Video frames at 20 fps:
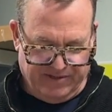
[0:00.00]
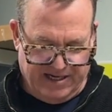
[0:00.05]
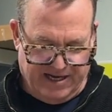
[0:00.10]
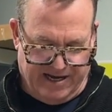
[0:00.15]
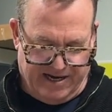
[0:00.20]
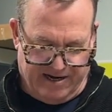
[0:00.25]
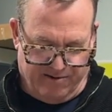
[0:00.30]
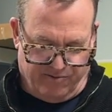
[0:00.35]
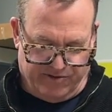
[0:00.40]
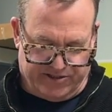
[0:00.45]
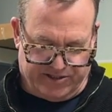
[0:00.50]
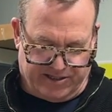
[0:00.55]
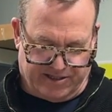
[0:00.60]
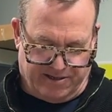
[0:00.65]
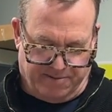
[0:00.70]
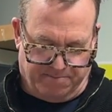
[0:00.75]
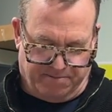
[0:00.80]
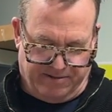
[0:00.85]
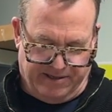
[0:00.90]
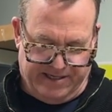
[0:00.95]
And it was a
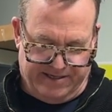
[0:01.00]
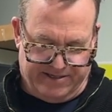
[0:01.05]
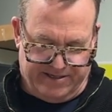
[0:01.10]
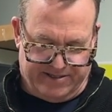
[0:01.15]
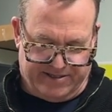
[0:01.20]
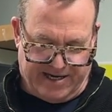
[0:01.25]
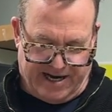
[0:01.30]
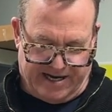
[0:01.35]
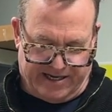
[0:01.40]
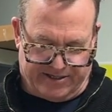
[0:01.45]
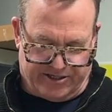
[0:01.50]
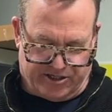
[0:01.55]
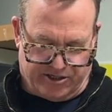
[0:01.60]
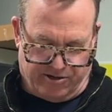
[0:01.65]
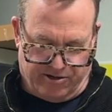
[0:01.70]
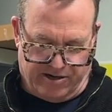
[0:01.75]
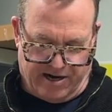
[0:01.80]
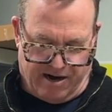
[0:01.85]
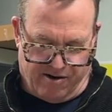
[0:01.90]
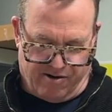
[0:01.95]
complete
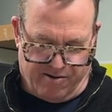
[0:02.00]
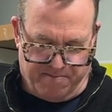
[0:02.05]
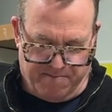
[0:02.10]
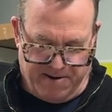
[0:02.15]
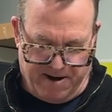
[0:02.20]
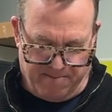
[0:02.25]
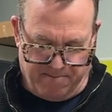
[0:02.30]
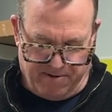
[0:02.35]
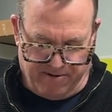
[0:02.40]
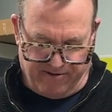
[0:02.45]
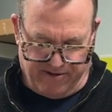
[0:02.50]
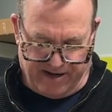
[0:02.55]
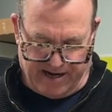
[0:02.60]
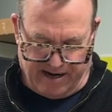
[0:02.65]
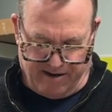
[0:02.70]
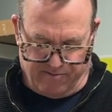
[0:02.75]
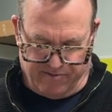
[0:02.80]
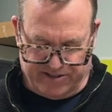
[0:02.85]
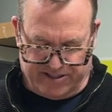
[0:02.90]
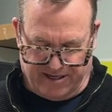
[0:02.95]
disaster. And I remember that
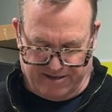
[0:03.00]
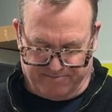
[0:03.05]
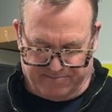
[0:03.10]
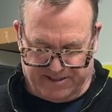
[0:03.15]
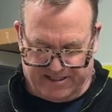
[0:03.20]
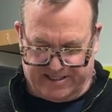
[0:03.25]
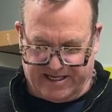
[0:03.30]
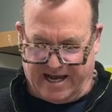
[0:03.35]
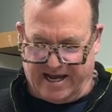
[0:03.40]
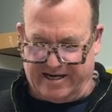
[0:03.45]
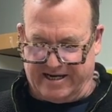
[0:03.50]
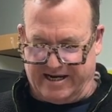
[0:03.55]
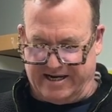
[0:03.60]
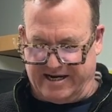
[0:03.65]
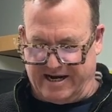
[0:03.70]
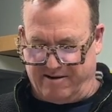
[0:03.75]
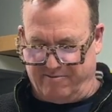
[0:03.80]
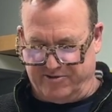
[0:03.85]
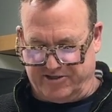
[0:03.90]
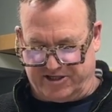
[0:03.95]
I was upset
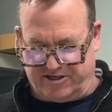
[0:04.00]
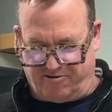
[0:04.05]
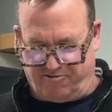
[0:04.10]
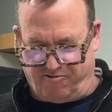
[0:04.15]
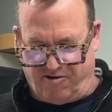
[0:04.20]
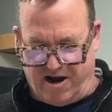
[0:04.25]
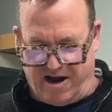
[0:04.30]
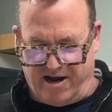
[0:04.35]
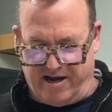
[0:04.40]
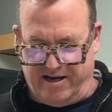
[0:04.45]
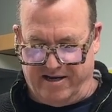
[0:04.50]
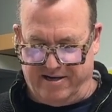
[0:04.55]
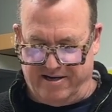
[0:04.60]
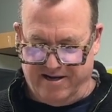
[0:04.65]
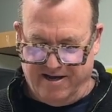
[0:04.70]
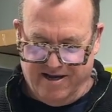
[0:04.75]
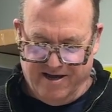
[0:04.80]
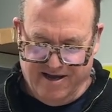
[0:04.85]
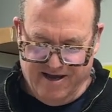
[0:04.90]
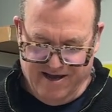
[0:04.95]
and I was crying,
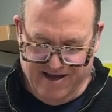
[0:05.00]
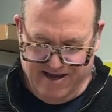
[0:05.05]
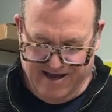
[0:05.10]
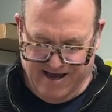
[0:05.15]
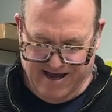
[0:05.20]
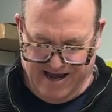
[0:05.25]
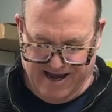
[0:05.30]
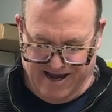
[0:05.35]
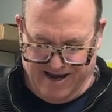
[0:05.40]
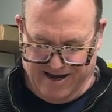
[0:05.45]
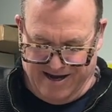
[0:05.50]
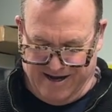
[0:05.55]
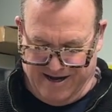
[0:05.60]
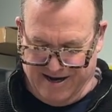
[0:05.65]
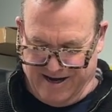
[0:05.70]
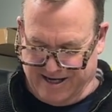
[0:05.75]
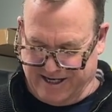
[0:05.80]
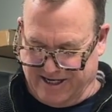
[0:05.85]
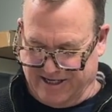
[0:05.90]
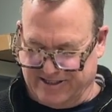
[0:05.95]
and
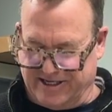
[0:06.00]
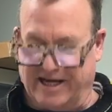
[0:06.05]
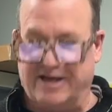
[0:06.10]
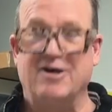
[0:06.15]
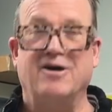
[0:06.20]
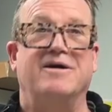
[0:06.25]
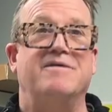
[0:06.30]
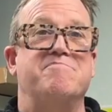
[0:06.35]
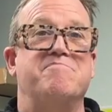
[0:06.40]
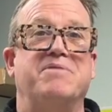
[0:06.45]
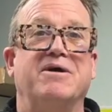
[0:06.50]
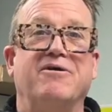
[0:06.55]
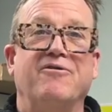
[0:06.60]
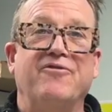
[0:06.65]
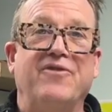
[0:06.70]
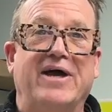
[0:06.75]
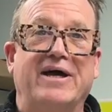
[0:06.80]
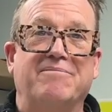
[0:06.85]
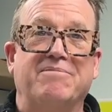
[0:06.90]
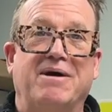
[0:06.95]
because I couldn't
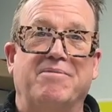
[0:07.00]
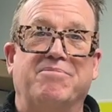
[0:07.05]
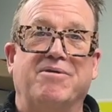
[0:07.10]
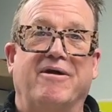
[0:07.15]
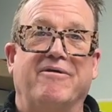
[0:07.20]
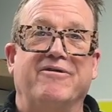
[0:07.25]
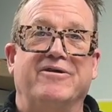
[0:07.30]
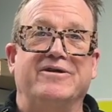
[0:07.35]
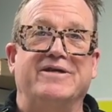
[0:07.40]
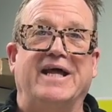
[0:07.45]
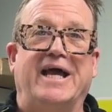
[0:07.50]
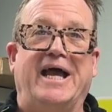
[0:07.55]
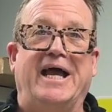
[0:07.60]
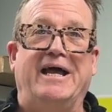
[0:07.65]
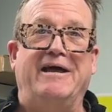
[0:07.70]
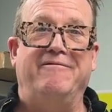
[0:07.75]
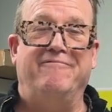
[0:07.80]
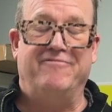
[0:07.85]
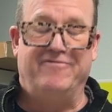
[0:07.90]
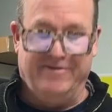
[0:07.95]
build like my brother
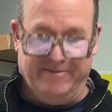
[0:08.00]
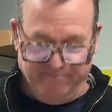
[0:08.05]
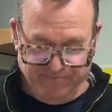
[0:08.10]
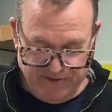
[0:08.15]
Dave.